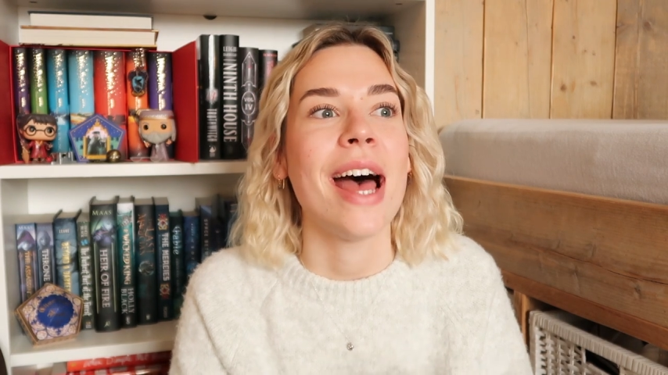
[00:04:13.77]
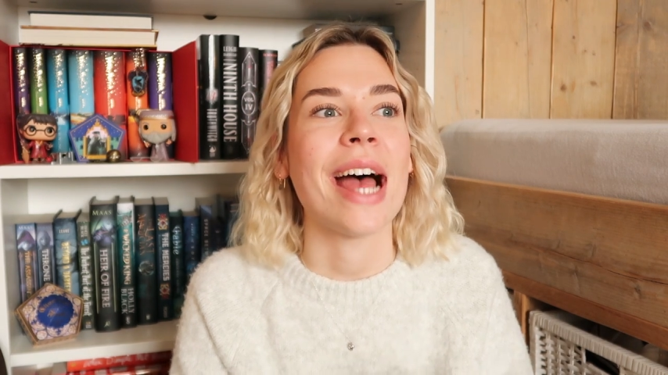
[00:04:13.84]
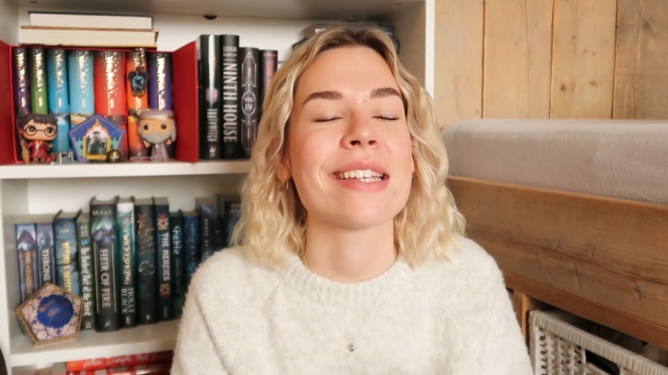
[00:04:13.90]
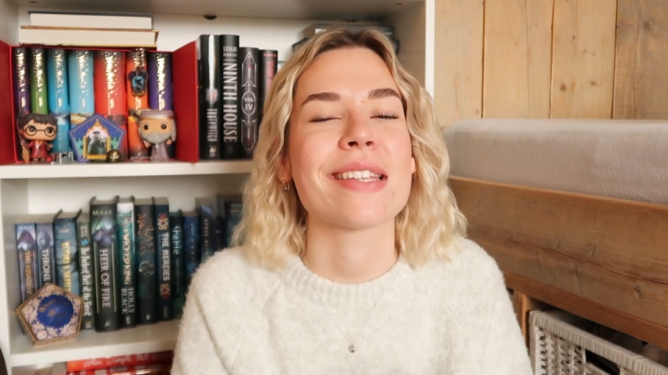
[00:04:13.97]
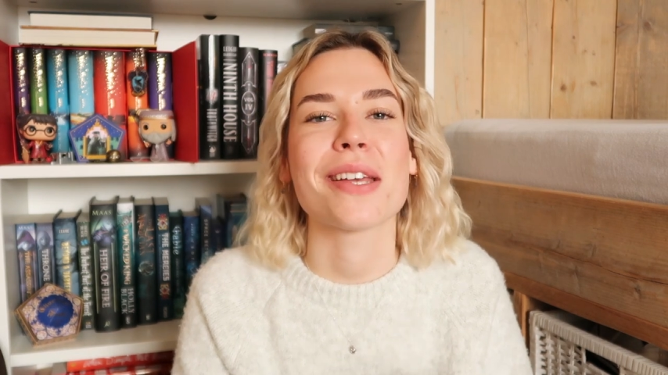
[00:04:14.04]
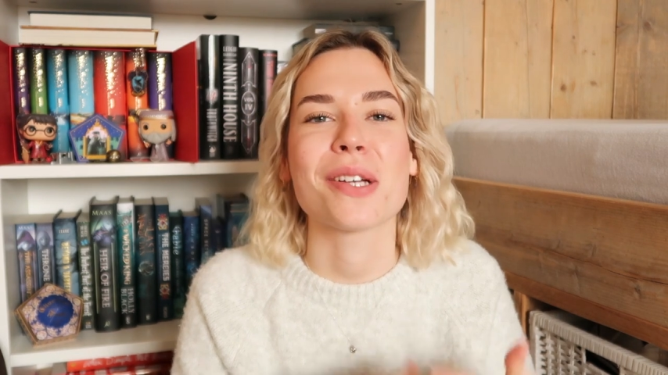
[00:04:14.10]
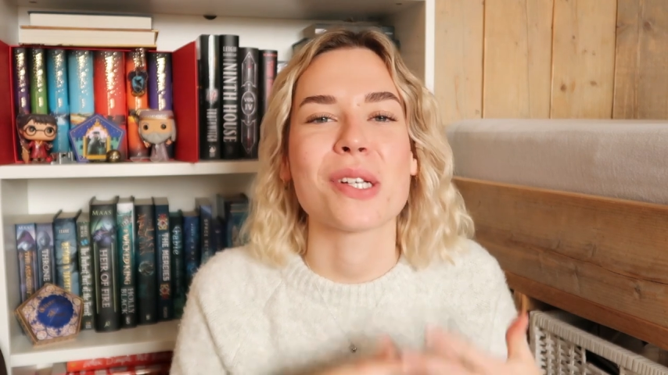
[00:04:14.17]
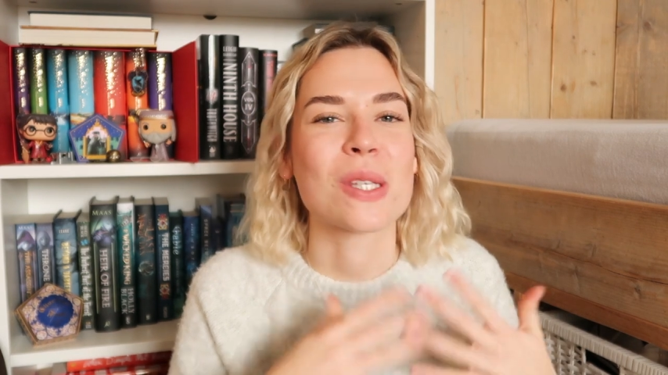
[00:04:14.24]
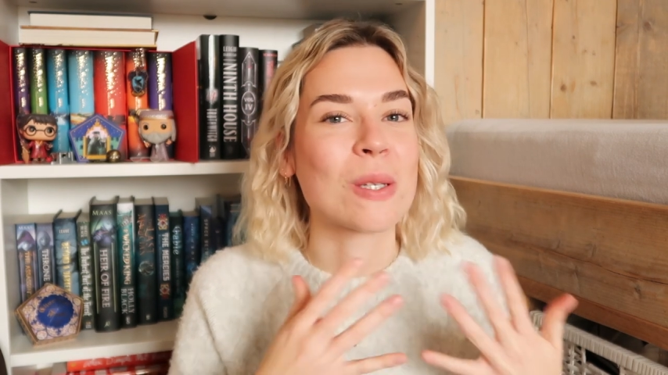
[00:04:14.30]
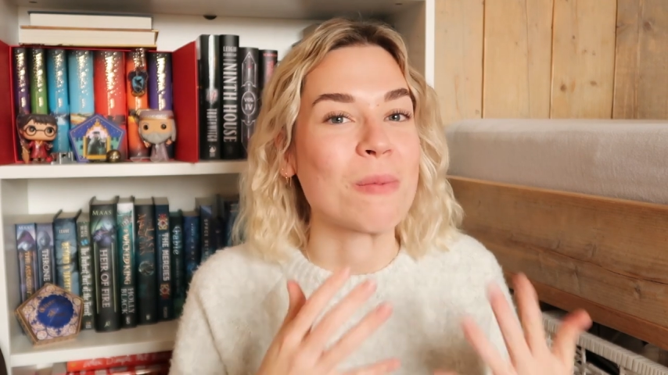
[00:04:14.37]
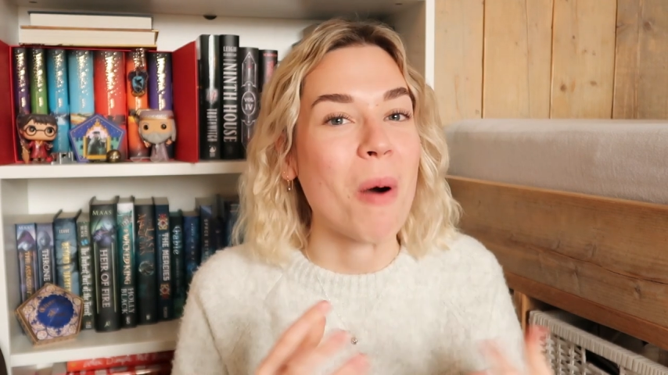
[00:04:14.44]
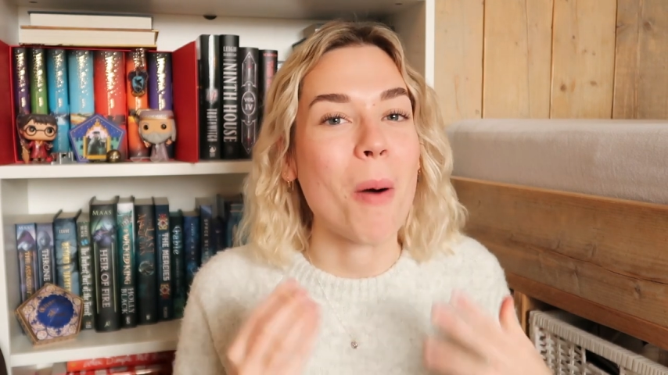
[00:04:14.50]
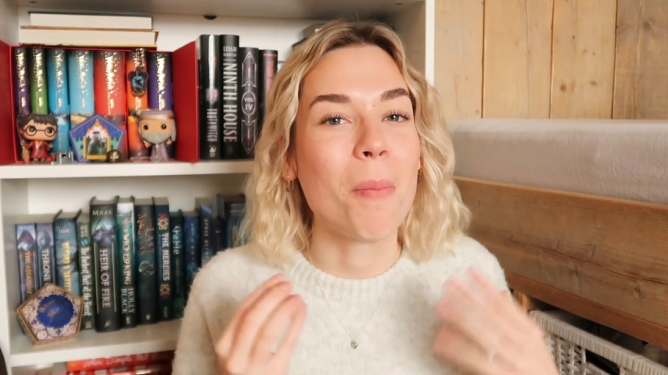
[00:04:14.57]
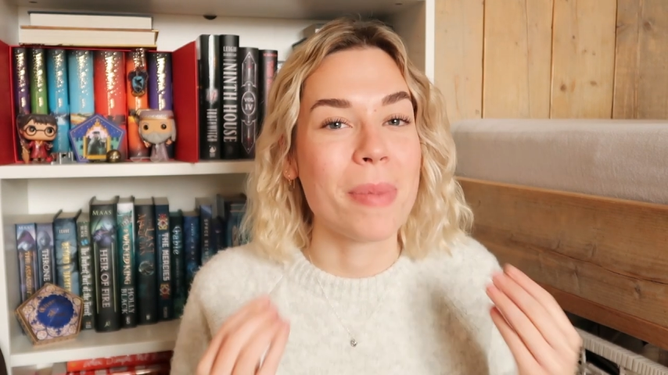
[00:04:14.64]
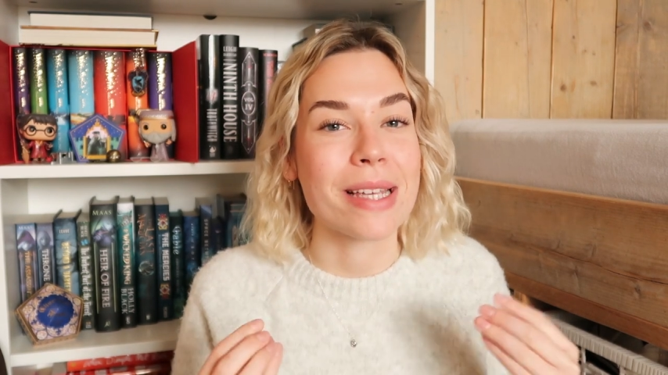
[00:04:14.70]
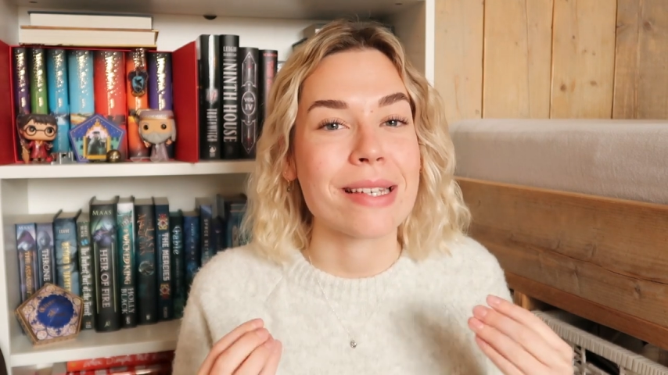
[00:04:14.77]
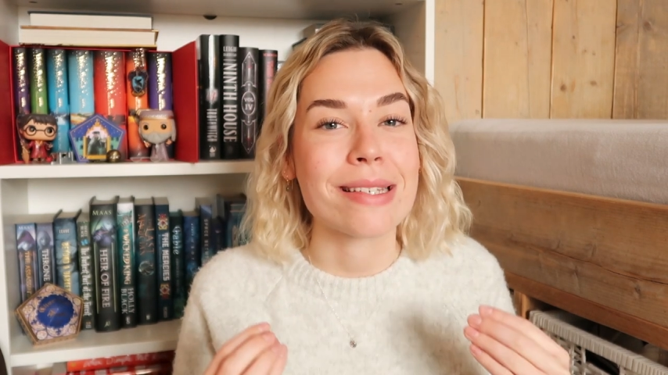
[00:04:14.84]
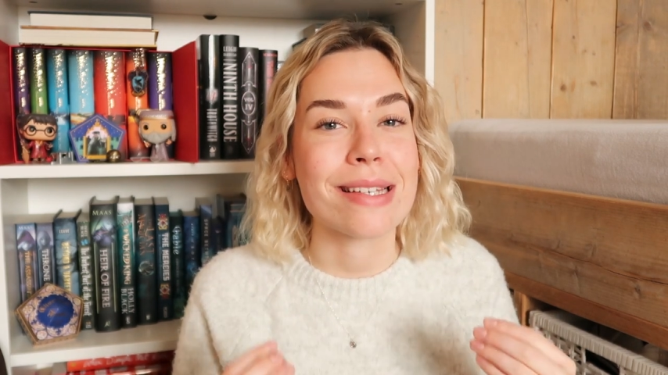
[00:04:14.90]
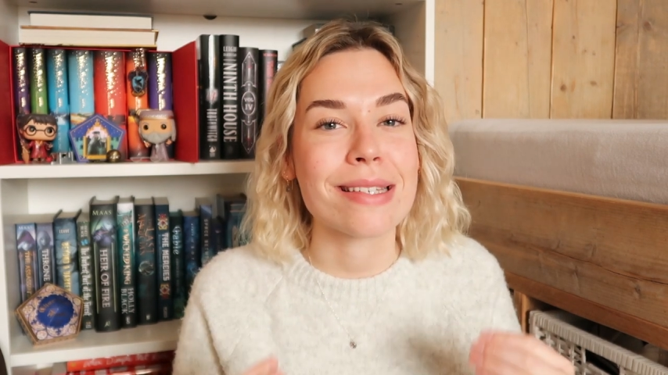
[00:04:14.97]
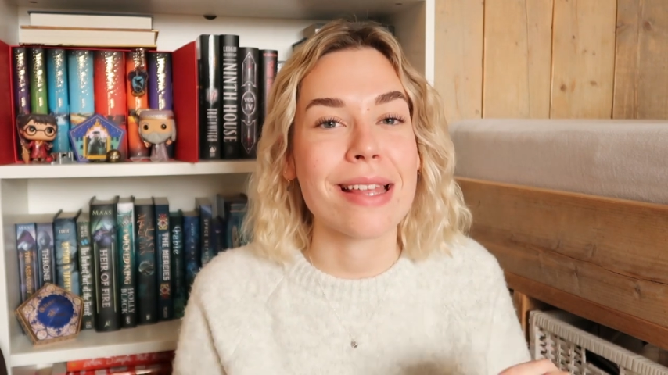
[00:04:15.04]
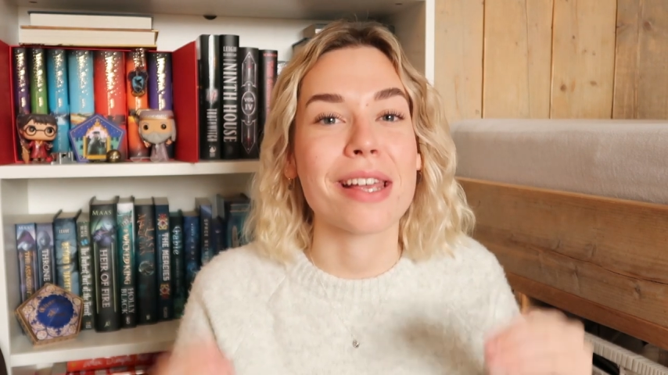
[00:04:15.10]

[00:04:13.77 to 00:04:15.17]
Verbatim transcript: as like a small business,